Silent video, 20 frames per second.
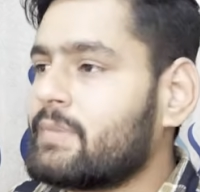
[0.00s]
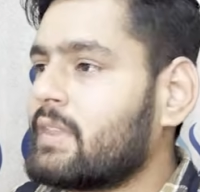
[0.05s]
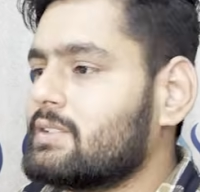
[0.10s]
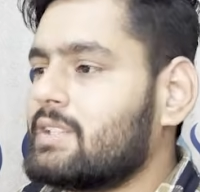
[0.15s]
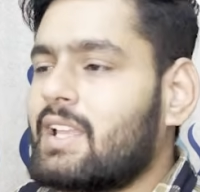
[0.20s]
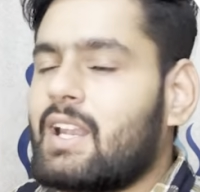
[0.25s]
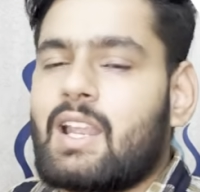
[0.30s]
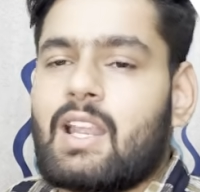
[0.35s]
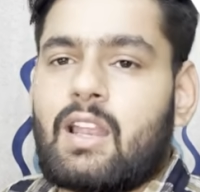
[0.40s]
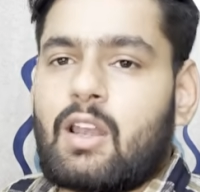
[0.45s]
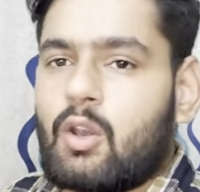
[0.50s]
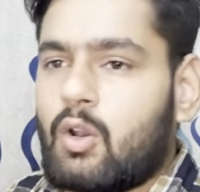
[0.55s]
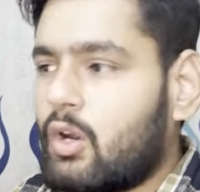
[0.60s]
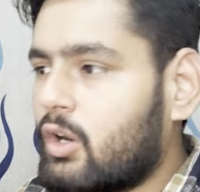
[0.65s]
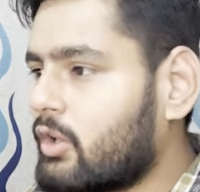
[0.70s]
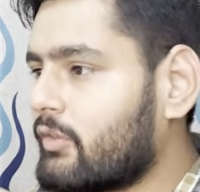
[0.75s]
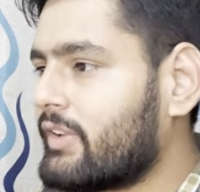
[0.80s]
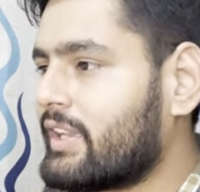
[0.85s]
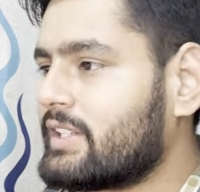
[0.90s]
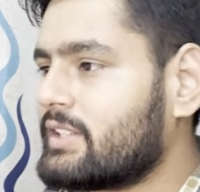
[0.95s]
There are a
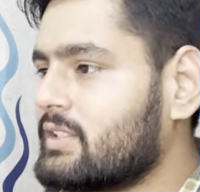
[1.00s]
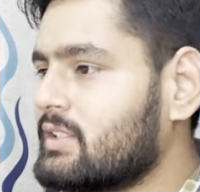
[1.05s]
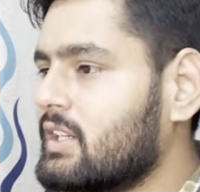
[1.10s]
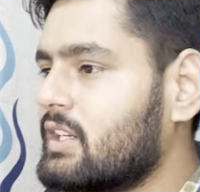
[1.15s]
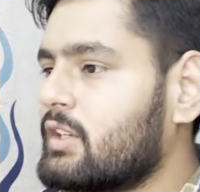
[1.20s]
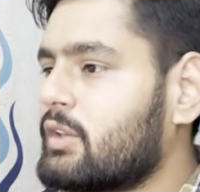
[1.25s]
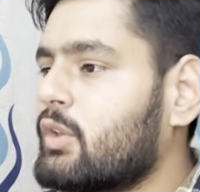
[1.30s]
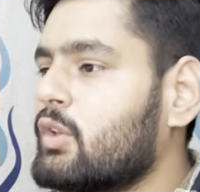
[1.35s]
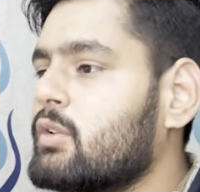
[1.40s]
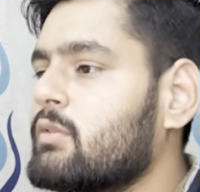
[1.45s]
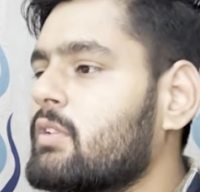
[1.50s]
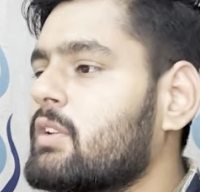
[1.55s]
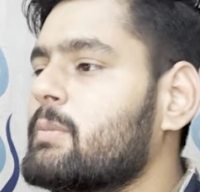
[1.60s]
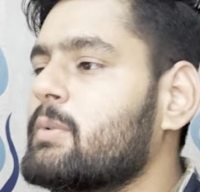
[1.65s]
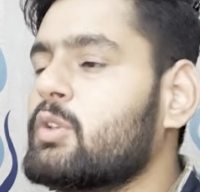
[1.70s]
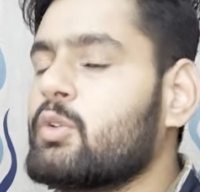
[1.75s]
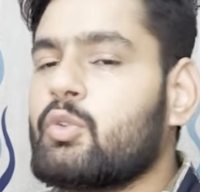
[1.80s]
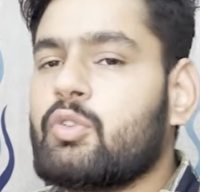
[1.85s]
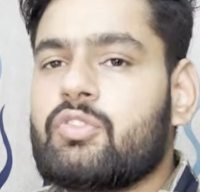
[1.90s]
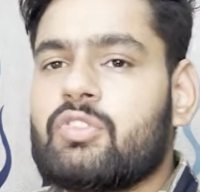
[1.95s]
lot of external tool will
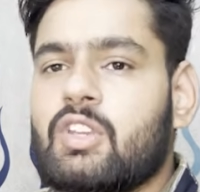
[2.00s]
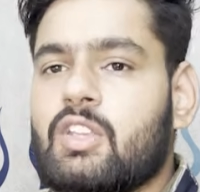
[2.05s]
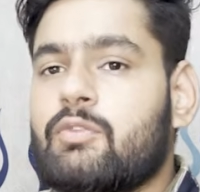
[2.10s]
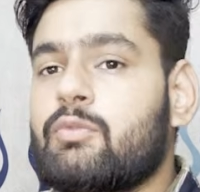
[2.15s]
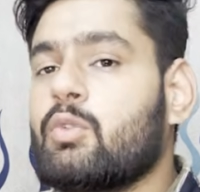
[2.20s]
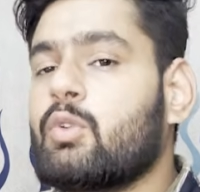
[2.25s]
be used